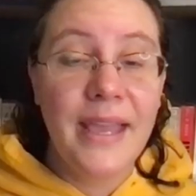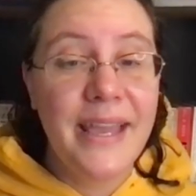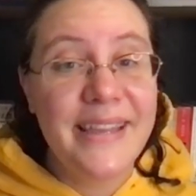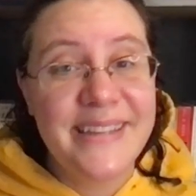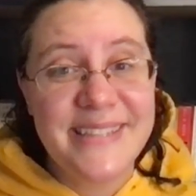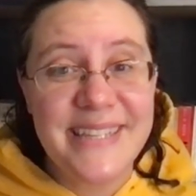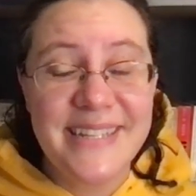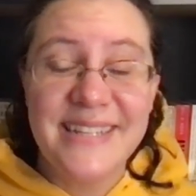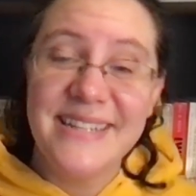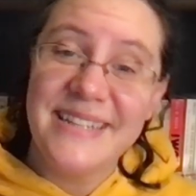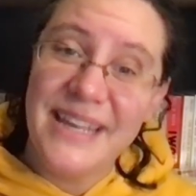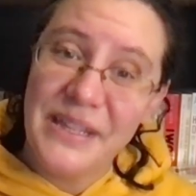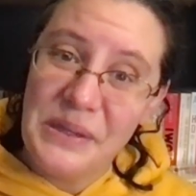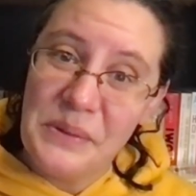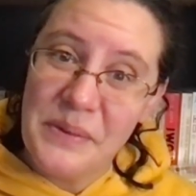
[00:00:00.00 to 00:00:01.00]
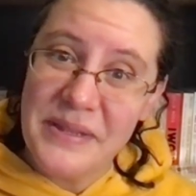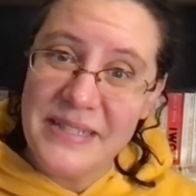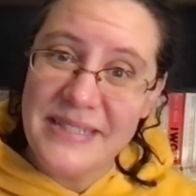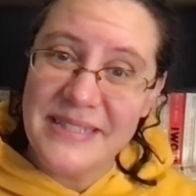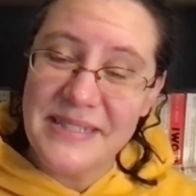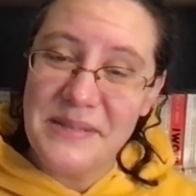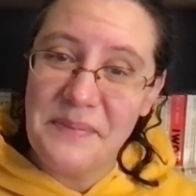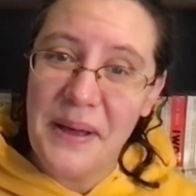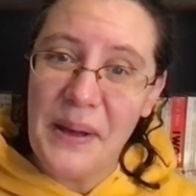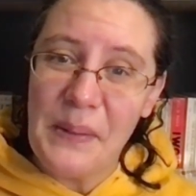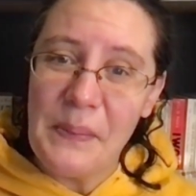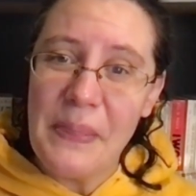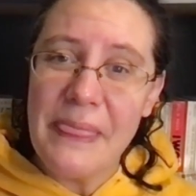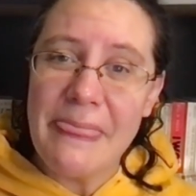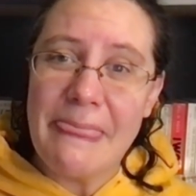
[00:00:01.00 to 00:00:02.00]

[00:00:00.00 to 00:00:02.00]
I guess I didn't tell you what this is about